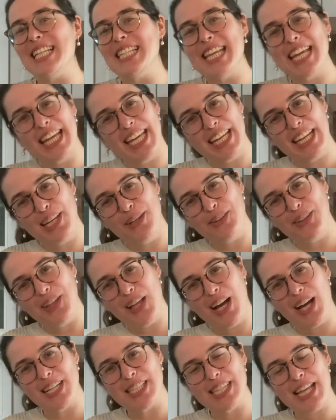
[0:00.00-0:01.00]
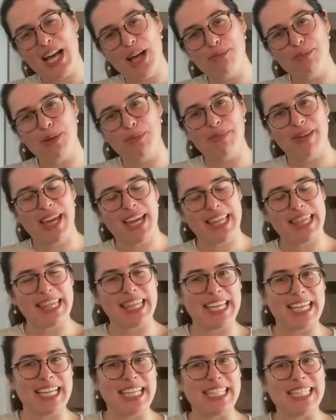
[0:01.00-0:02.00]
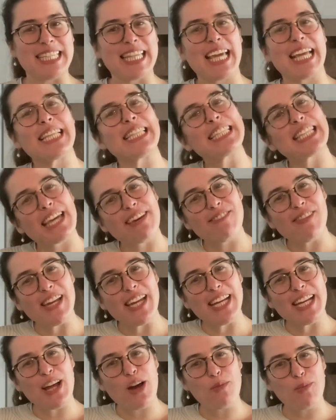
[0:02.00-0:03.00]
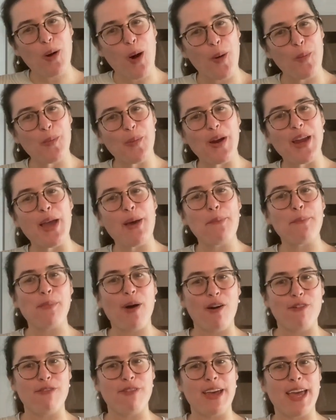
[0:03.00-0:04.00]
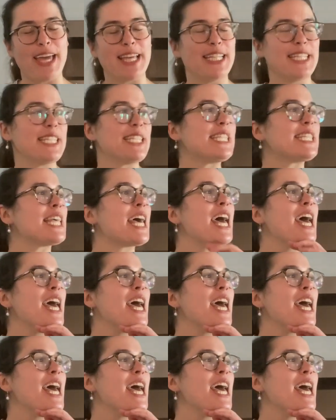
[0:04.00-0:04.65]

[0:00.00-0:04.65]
taking you along to help me make these Thanksgiving appropriate muffins.